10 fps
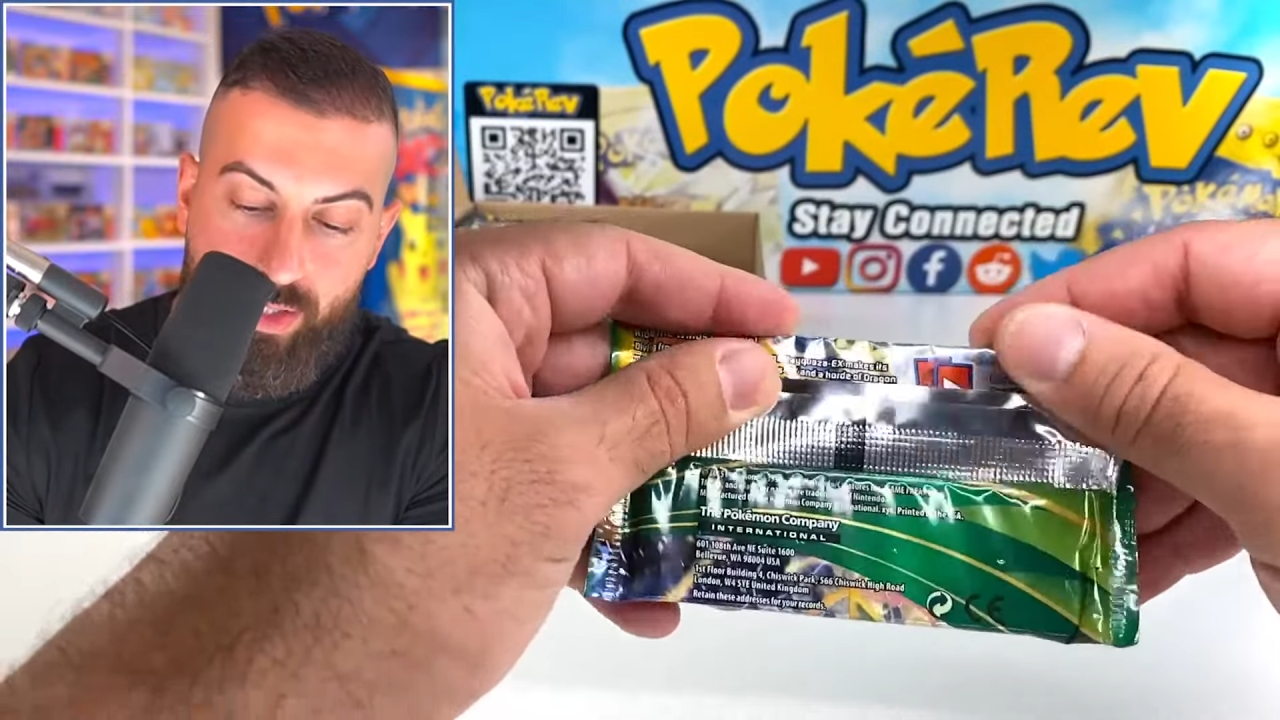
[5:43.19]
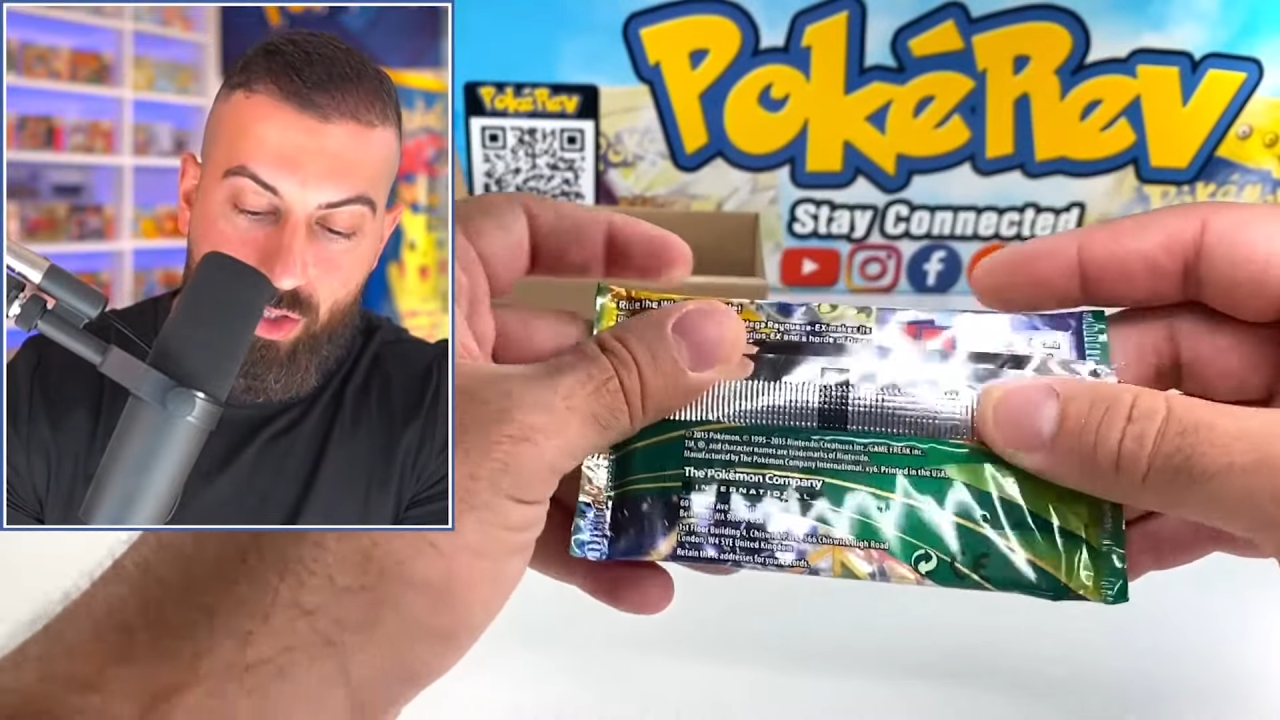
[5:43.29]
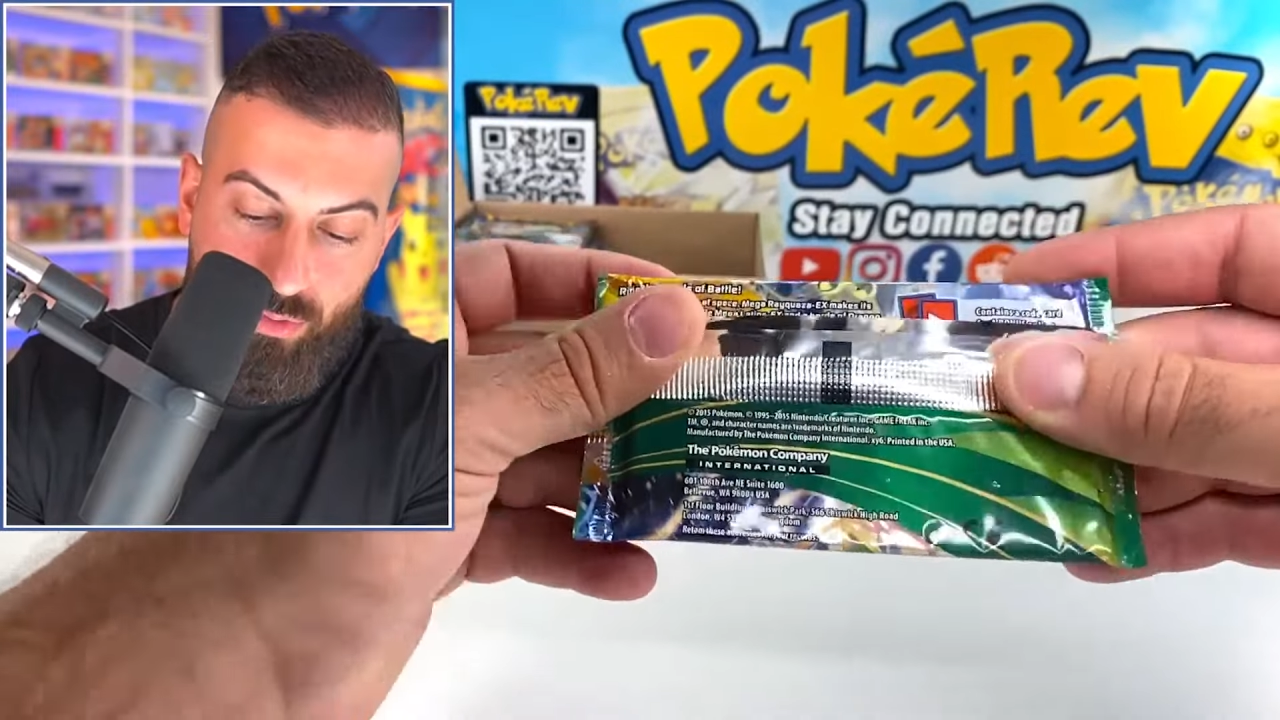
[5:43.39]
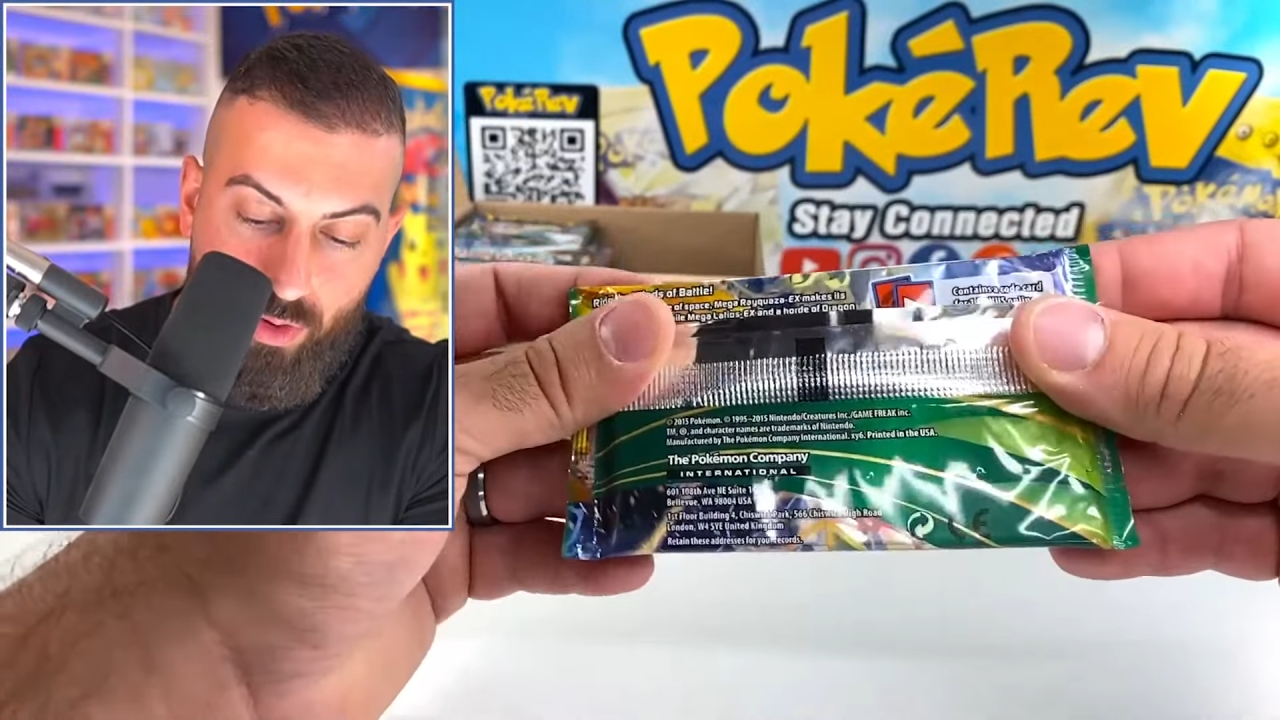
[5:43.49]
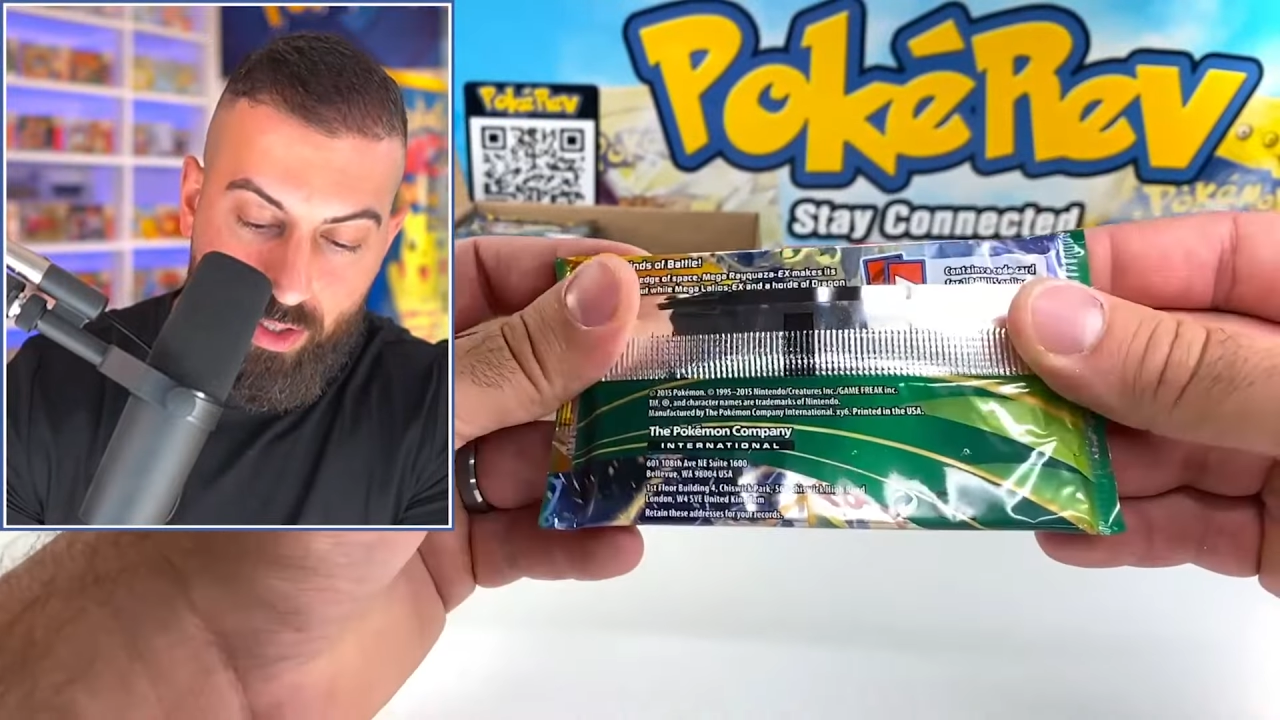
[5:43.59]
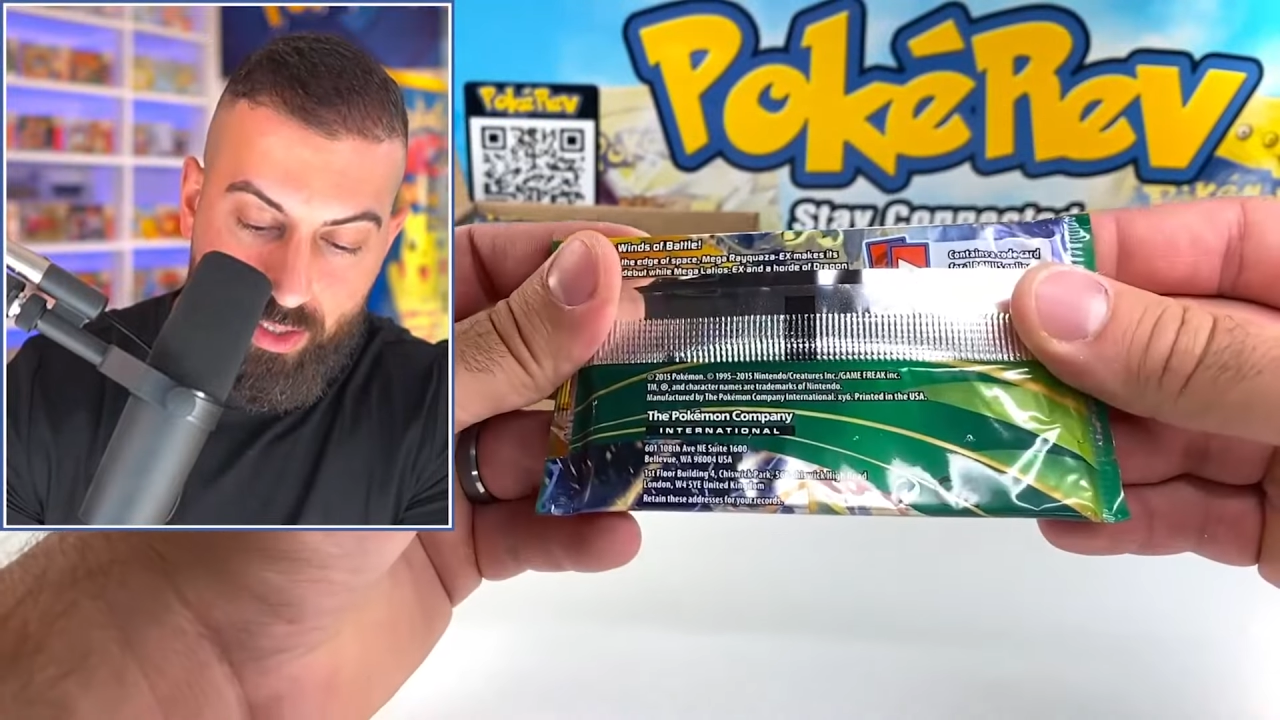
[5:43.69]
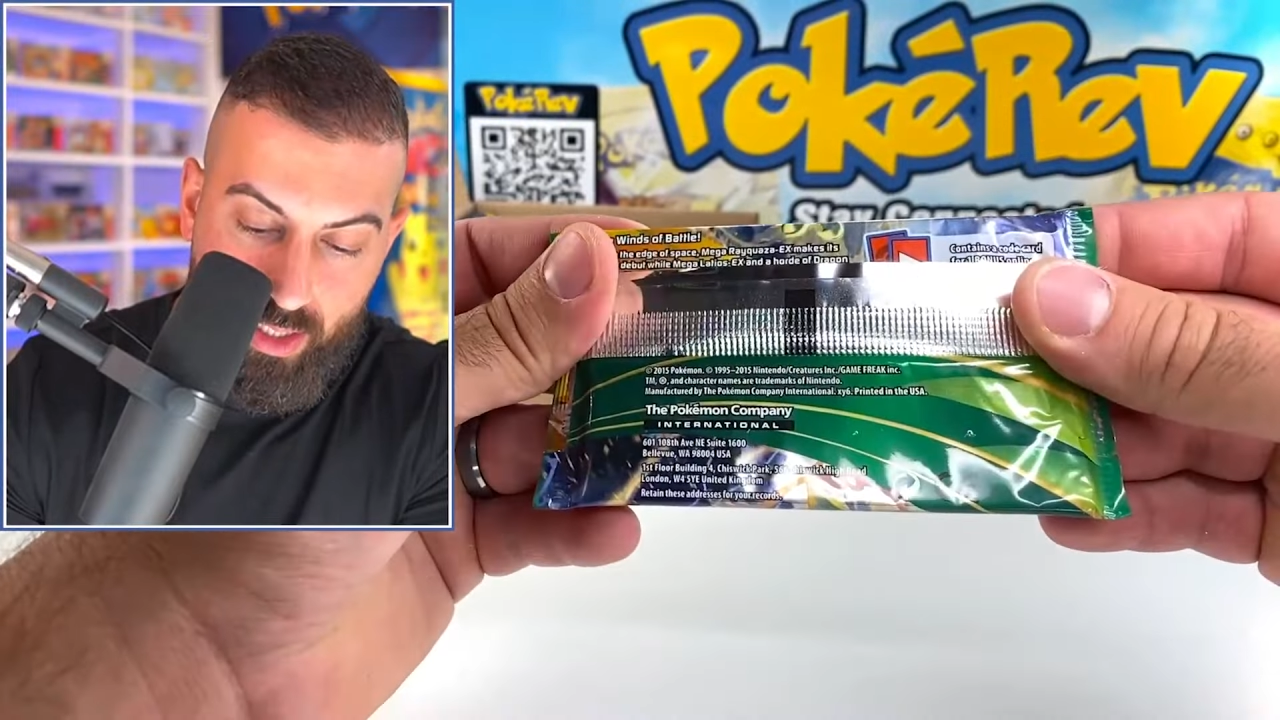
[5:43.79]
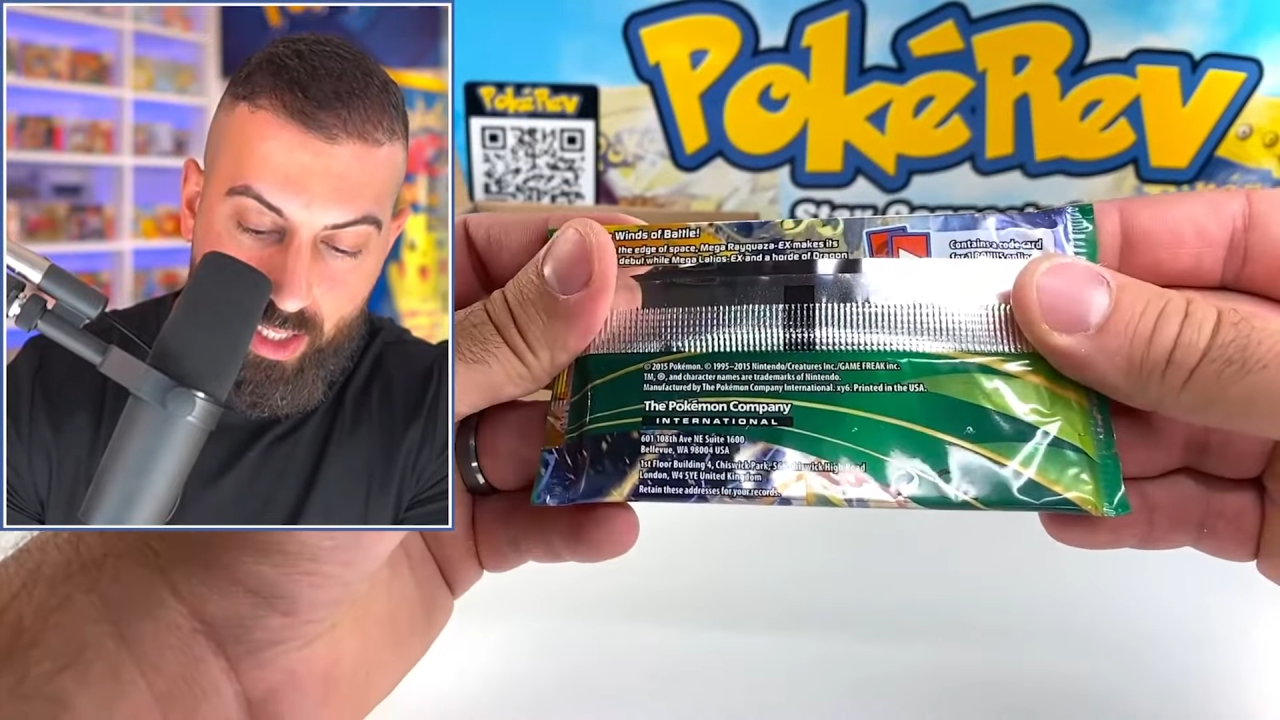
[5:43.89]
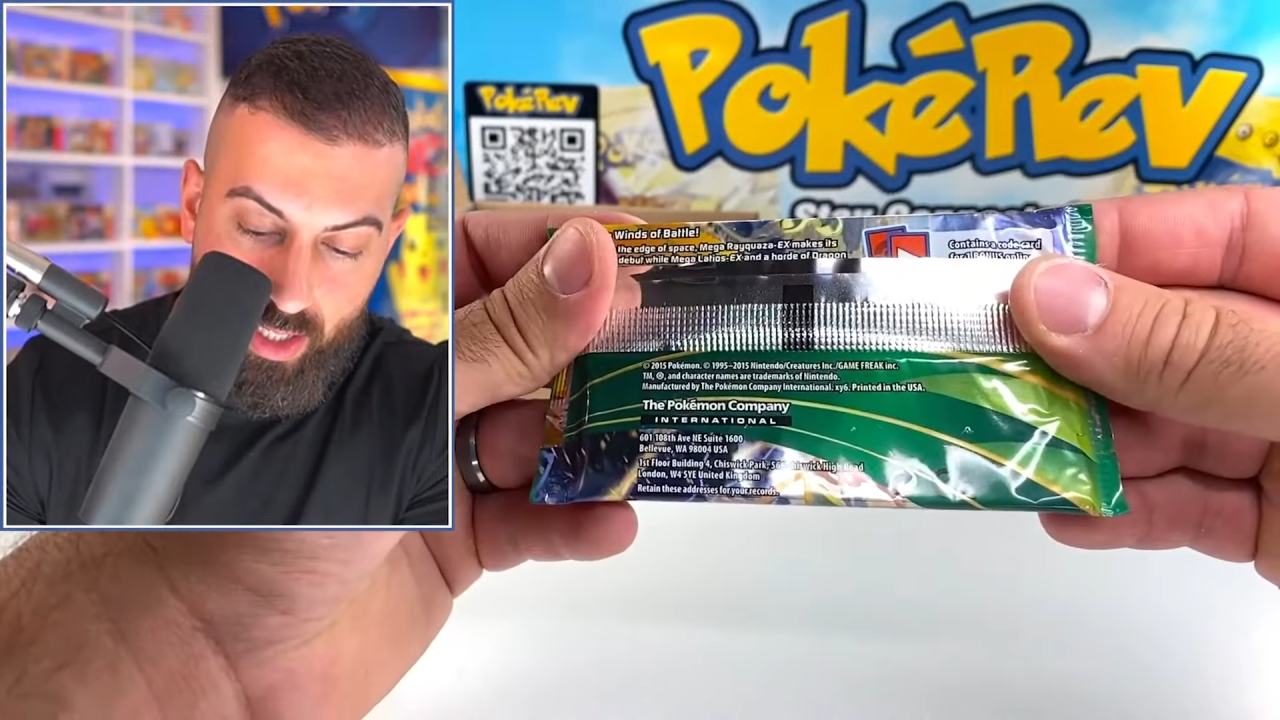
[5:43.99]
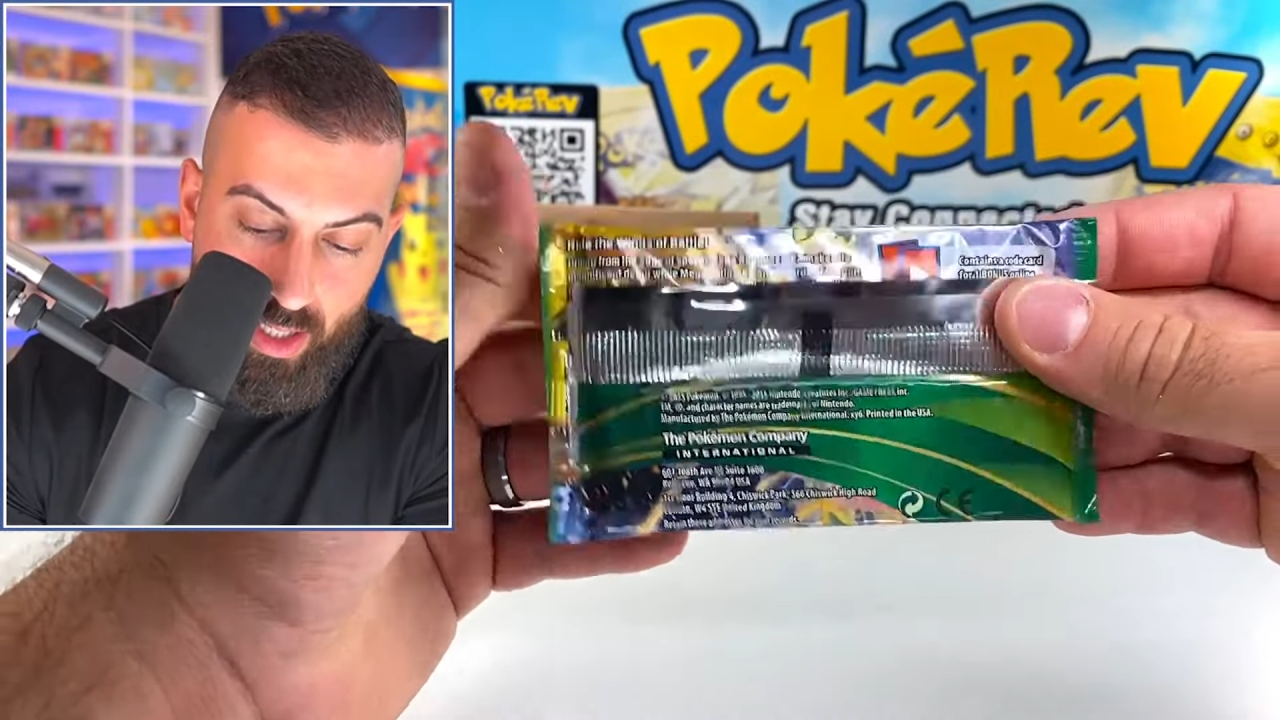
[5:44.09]
so far
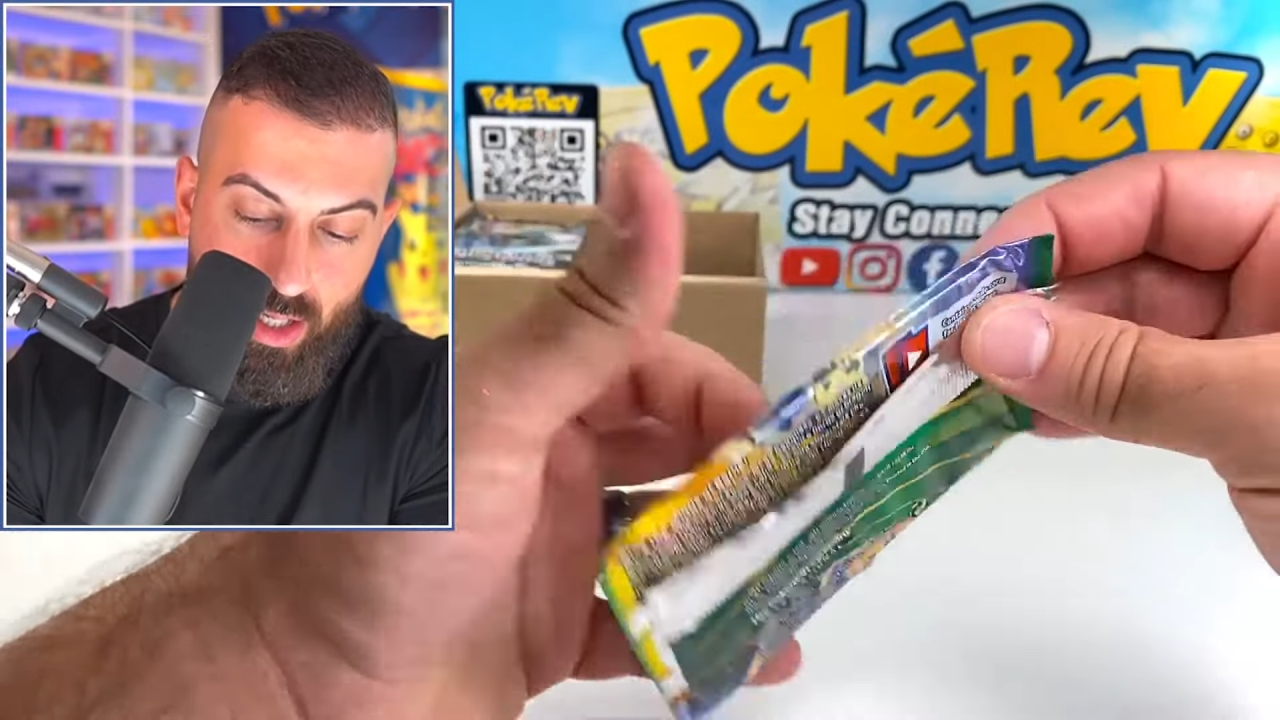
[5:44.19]
today.